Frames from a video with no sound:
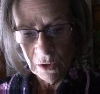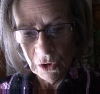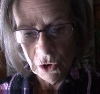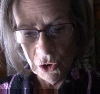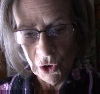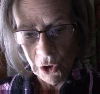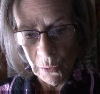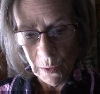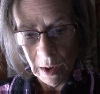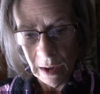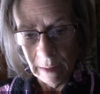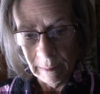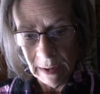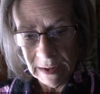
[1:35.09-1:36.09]
You know,
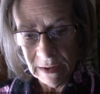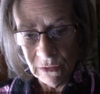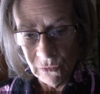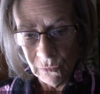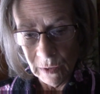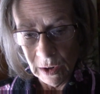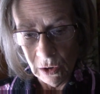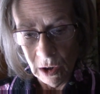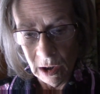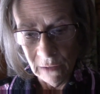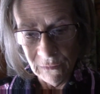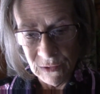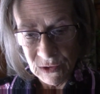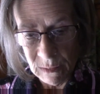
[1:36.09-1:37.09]
I didn't read all
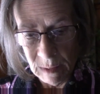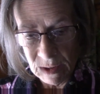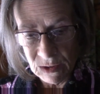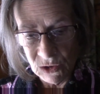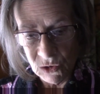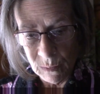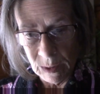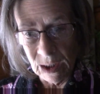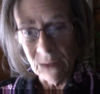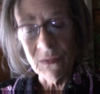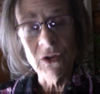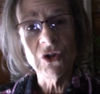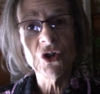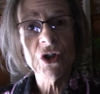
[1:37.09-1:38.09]
of this message, but I got
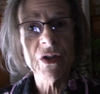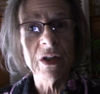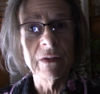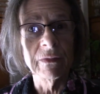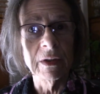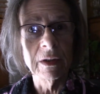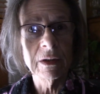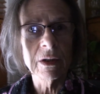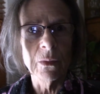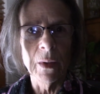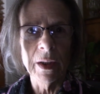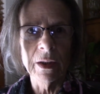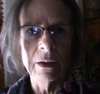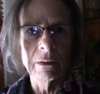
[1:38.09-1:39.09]
the gist of it so
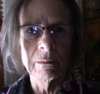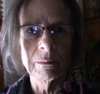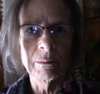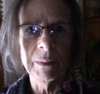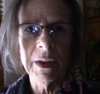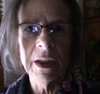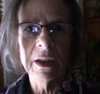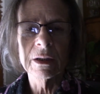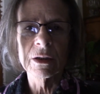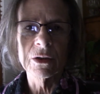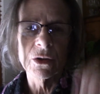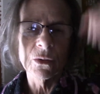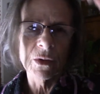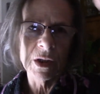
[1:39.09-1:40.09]
I could begin to
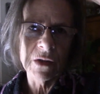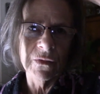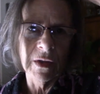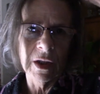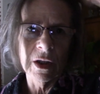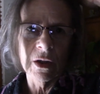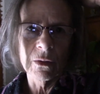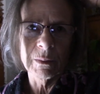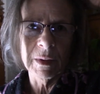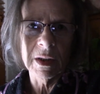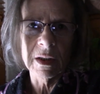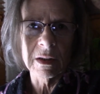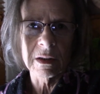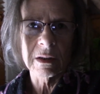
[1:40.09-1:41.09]
do this video
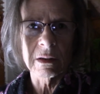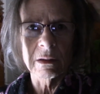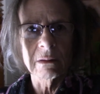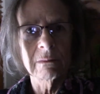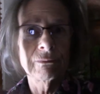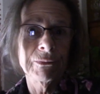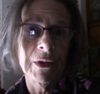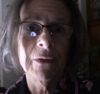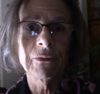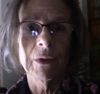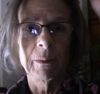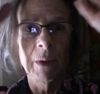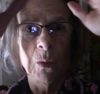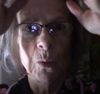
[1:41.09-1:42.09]
because, you know, I've
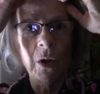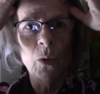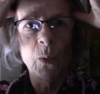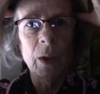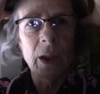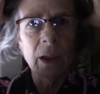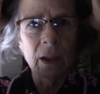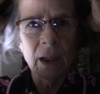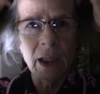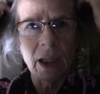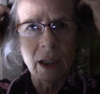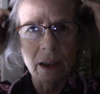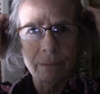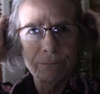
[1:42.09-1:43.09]
got my work week and I
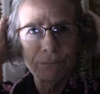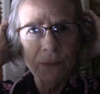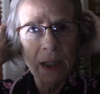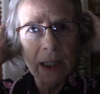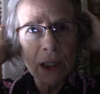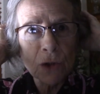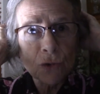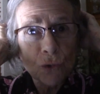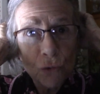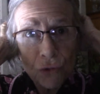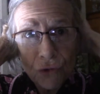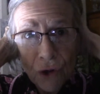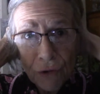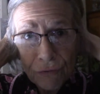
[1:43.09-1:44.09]
gotta do
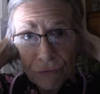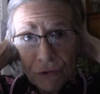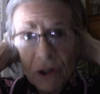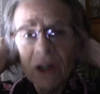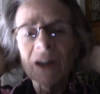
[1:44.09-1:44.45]
stuff.